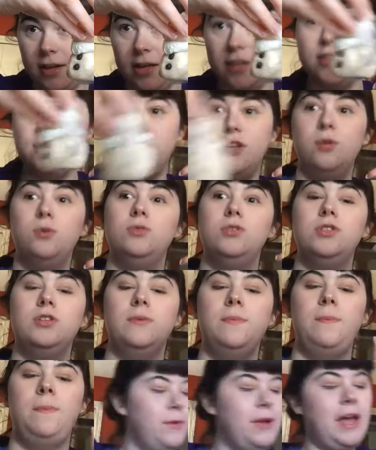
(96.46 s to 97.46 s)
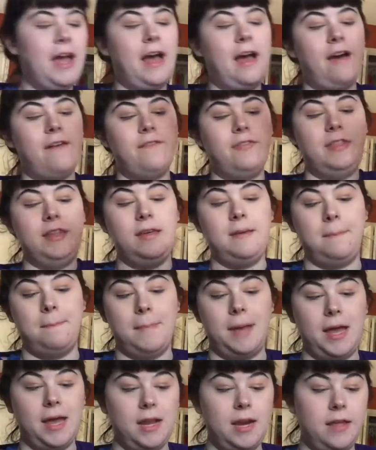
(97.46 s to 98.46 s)
is huge. Then we have the
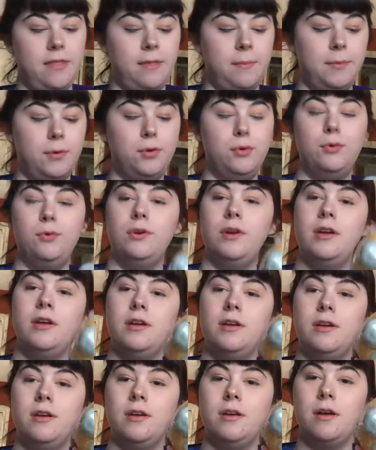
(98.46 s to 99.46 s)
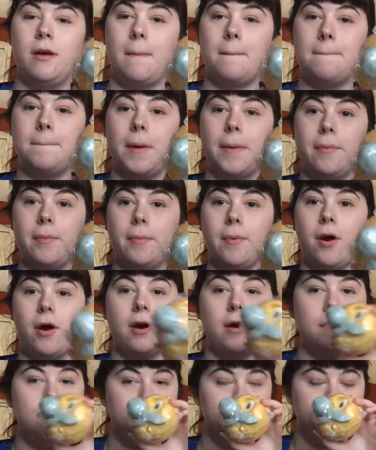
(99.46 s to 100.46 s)
Man in the Moon bubble
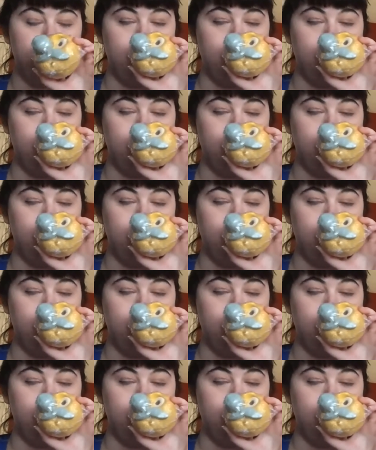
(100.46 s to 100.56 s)
bar.